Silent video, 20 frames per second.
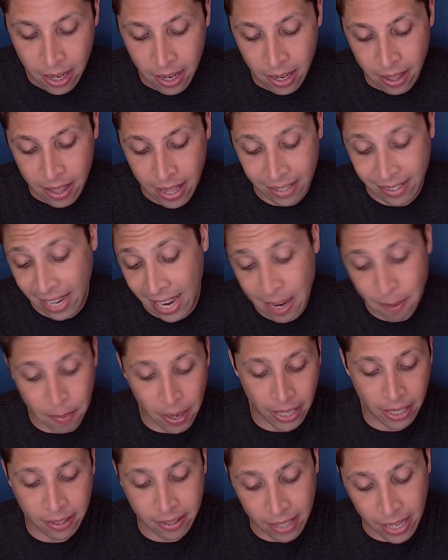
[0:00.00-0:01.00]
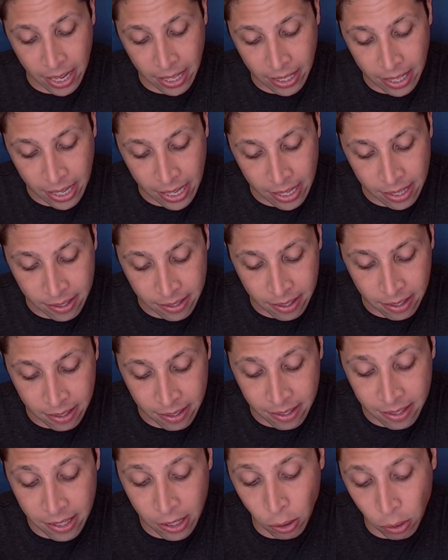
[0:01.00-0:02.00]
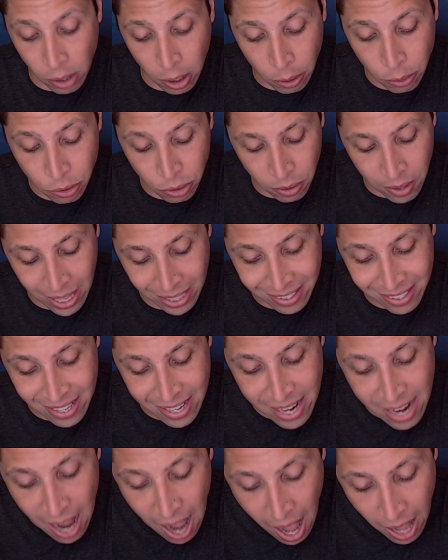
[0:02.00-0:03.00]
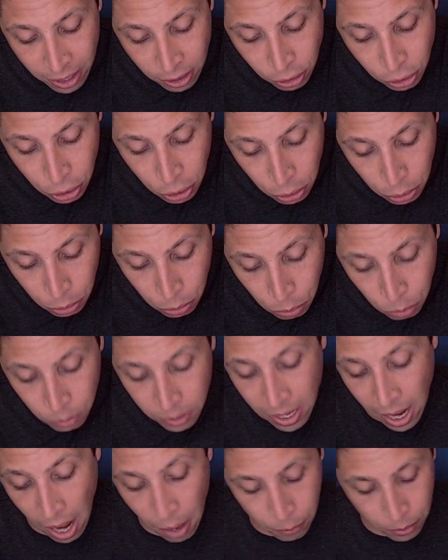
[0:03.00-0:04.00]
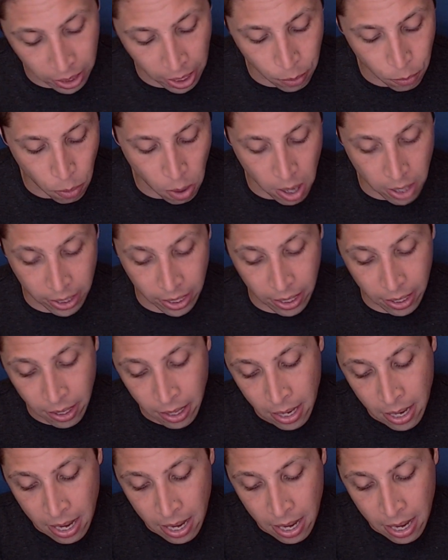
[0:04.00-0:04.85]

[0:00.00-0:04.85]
That's 8 minus 8 is 0. So that's not 2, not what I wanted.